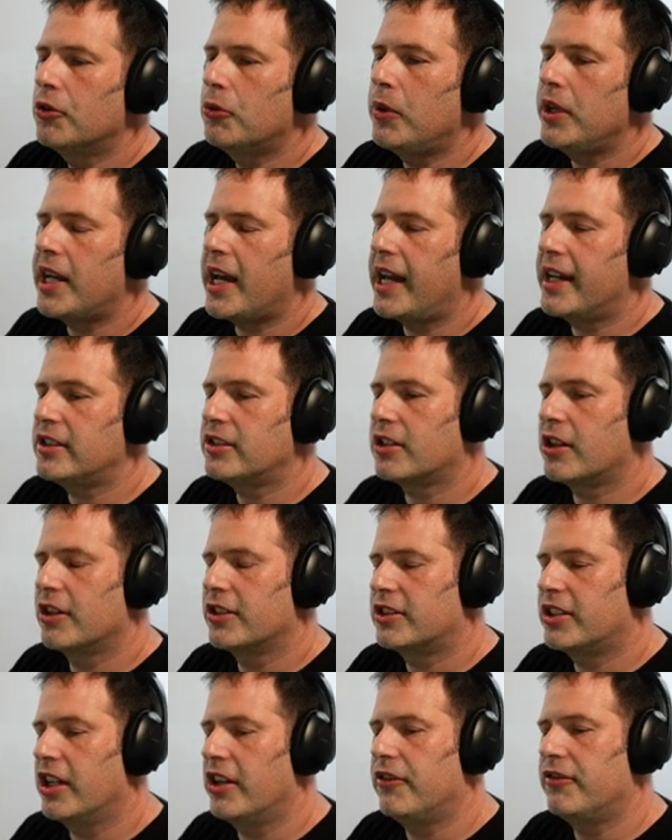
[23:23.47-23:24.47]
we ask
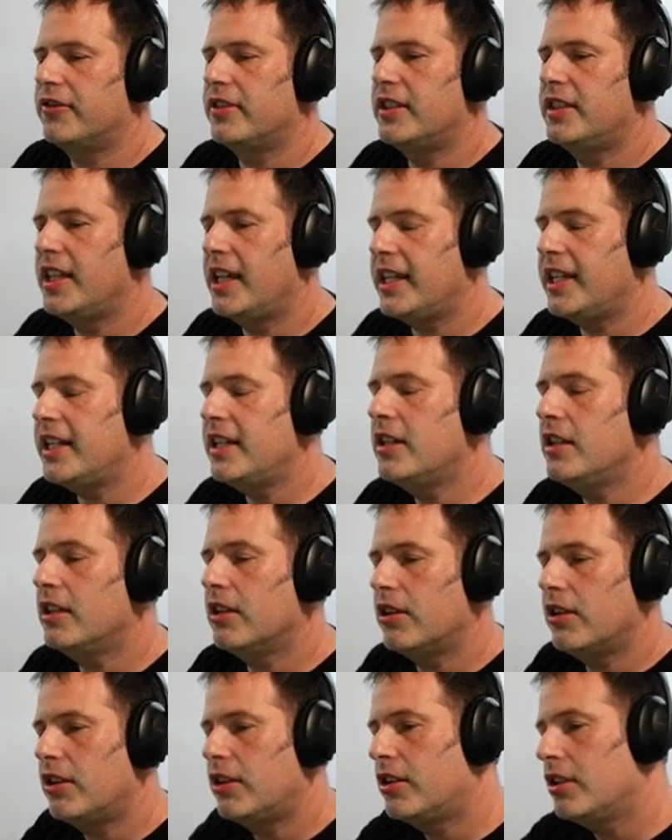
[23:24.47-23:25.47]
ourselves, did
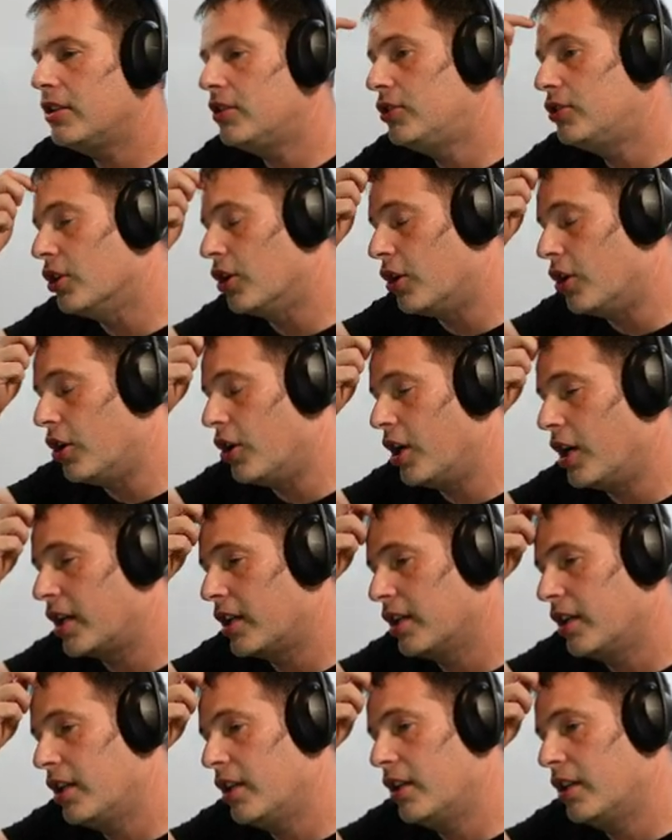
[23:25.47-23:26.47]
the
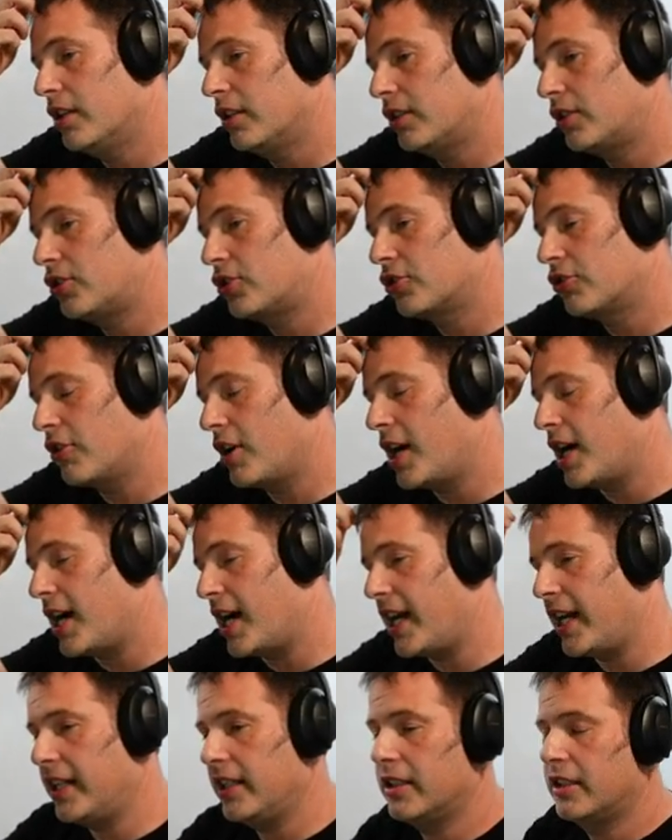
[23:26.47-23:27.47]
dog
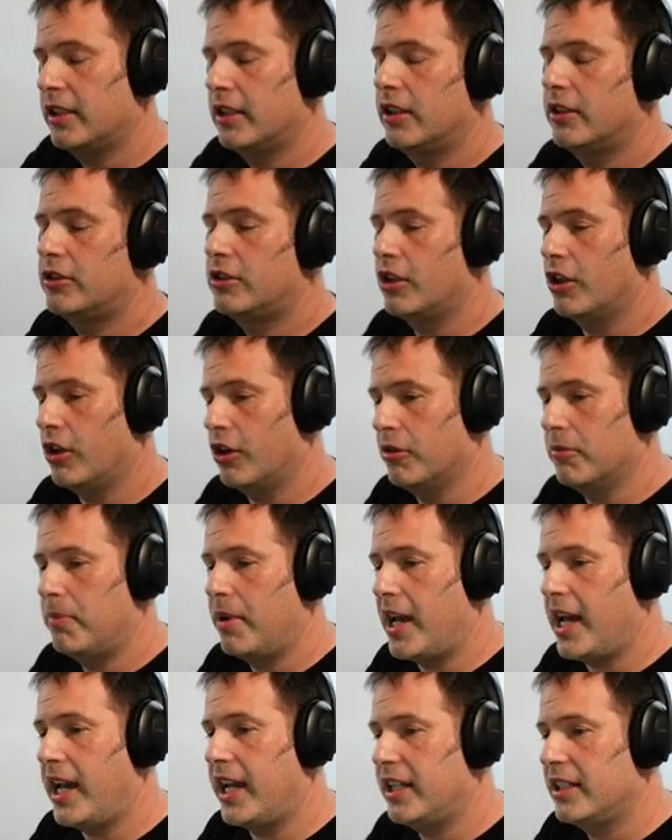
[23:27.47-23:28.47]
try to
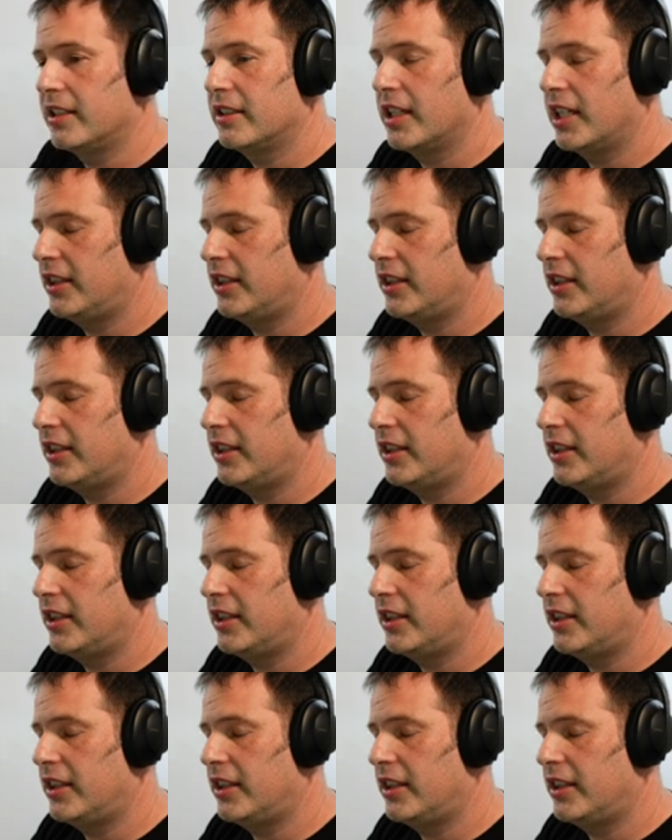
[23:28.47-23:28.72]
obey?